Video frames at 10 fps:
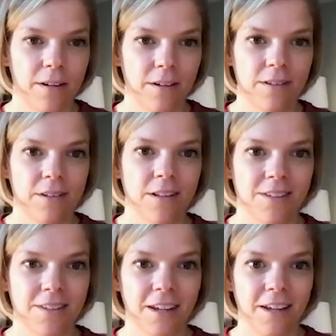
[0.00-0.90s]
It's
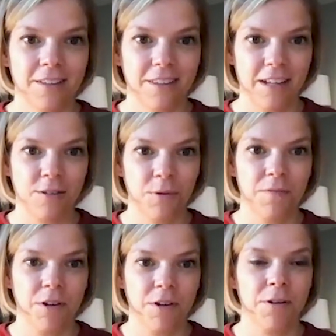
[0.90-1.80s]
like, that's one
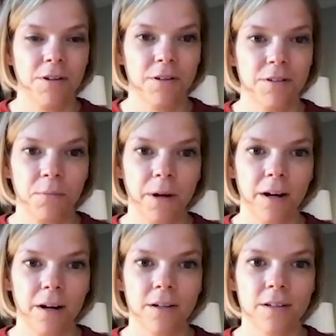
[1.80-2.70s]
of your deal
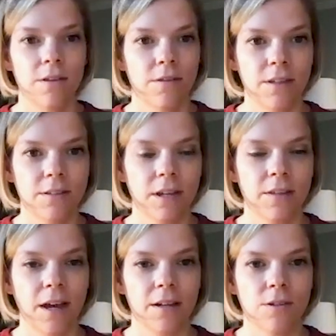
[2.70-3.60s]
breakers, things like
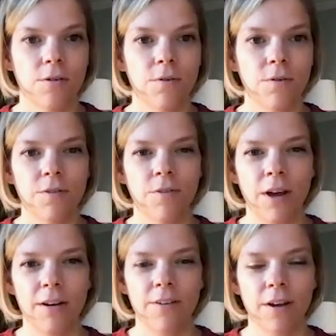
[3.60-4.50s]
that. So you've
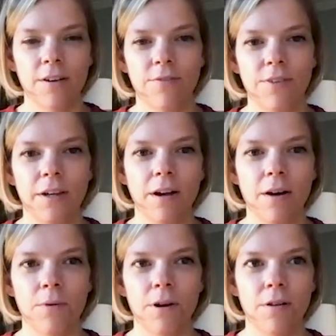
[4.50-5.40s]
got to kind of figure
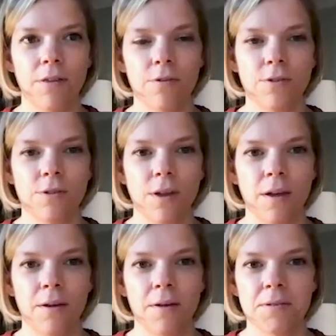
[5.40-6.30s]
out what are those
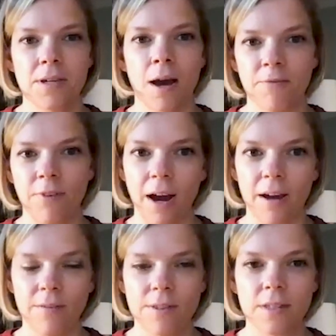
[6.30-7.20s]
top
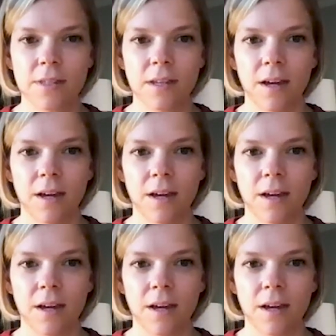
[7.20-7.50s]
5s